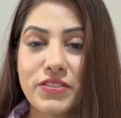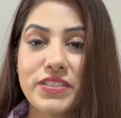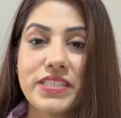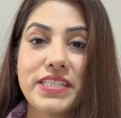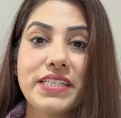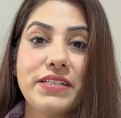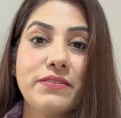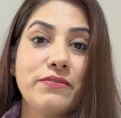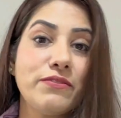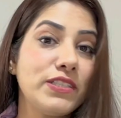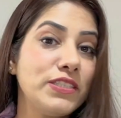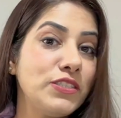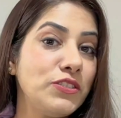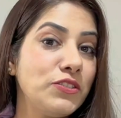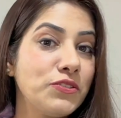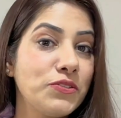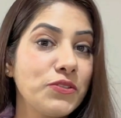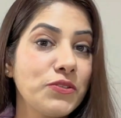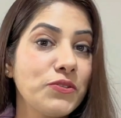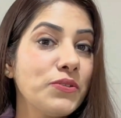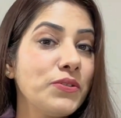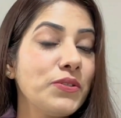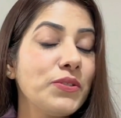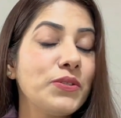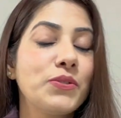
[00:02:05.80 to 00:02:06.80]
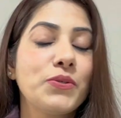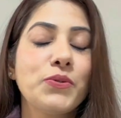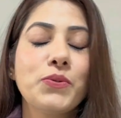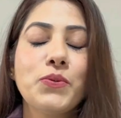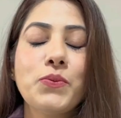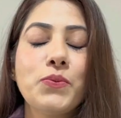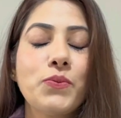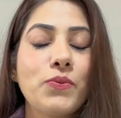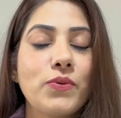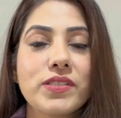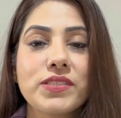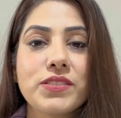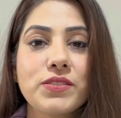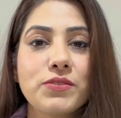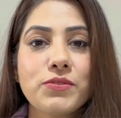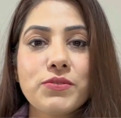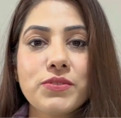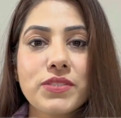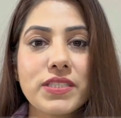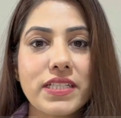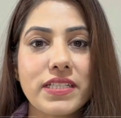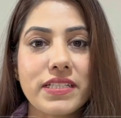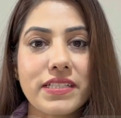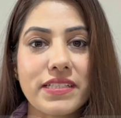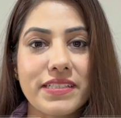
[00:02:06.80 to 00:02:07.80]
3, when you don't know what to
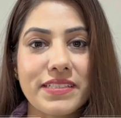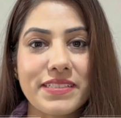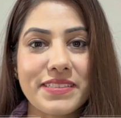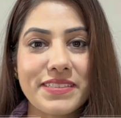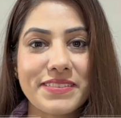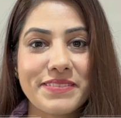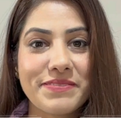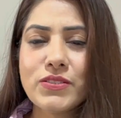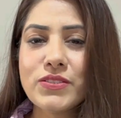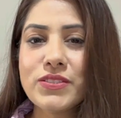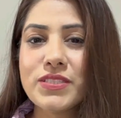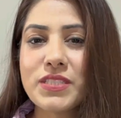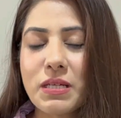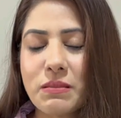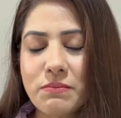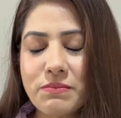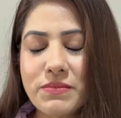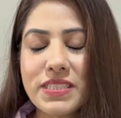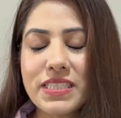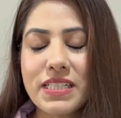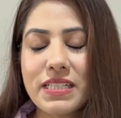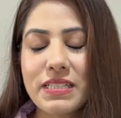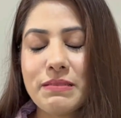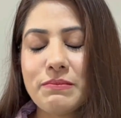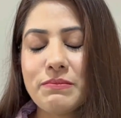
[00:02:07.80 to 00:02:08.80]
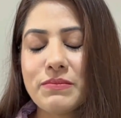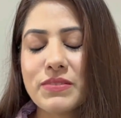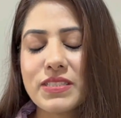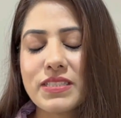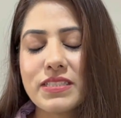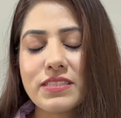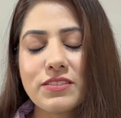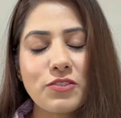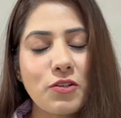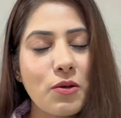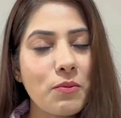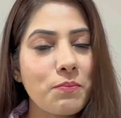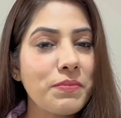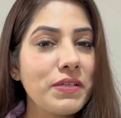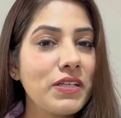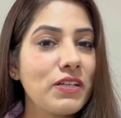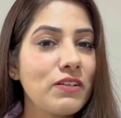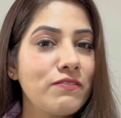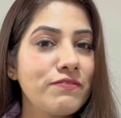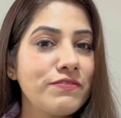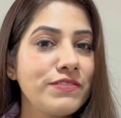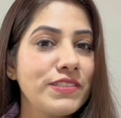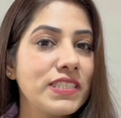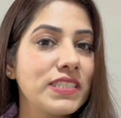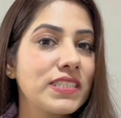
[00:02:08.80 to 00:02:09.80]
say. So sometimes the topic
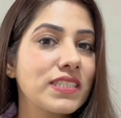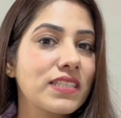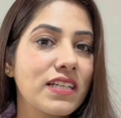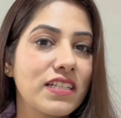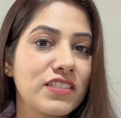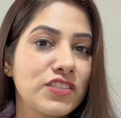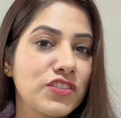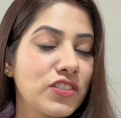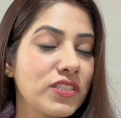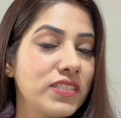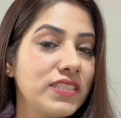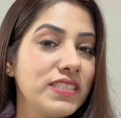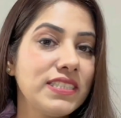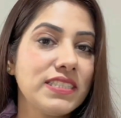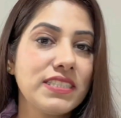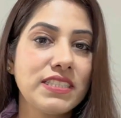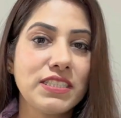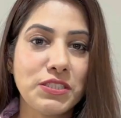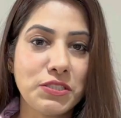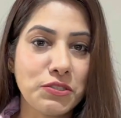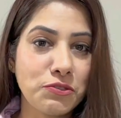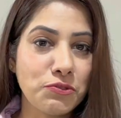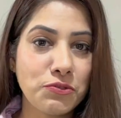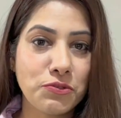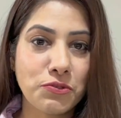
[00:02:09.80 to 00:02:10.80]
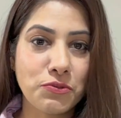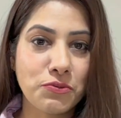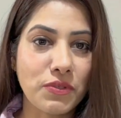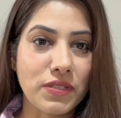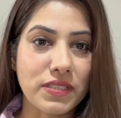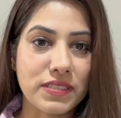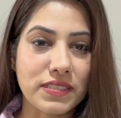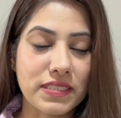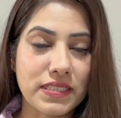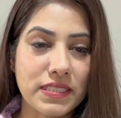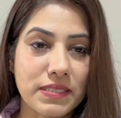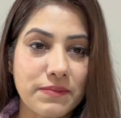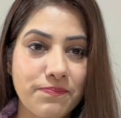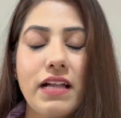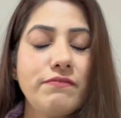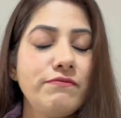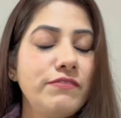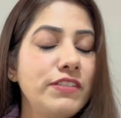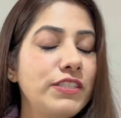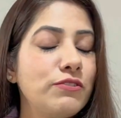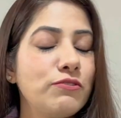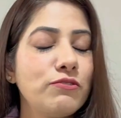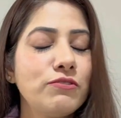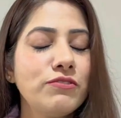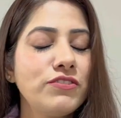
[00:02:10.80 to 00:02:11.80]
of discussion is new to us and
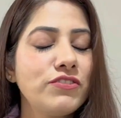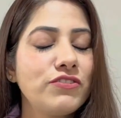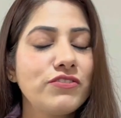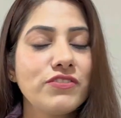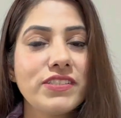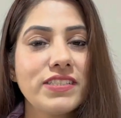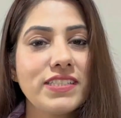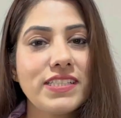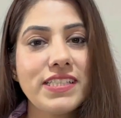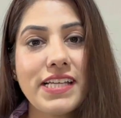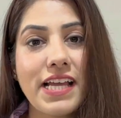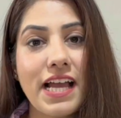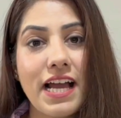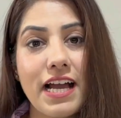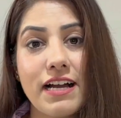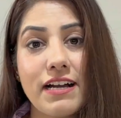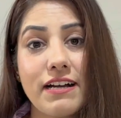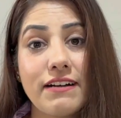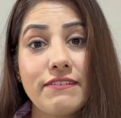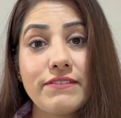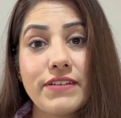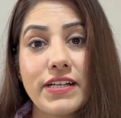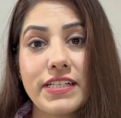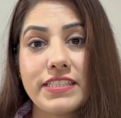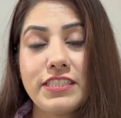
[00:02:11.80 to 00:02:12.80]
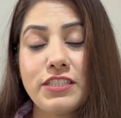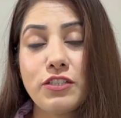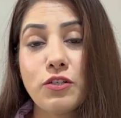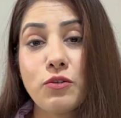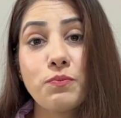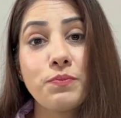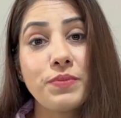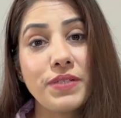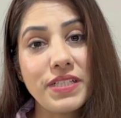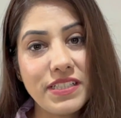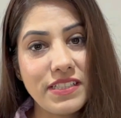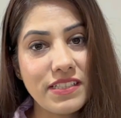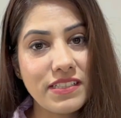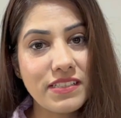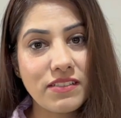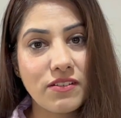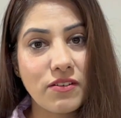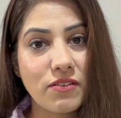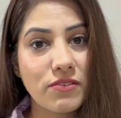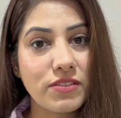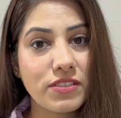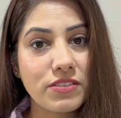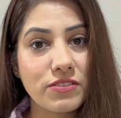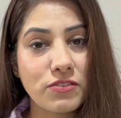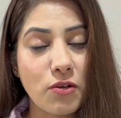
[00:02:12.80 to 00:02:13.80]
we don't really have any opinion
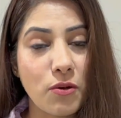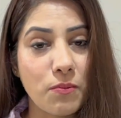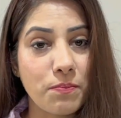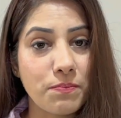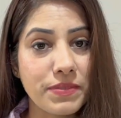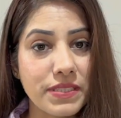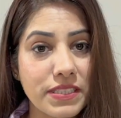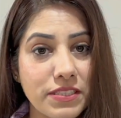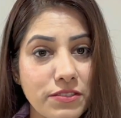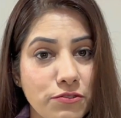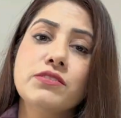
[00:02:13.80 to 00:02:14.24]
on the topic.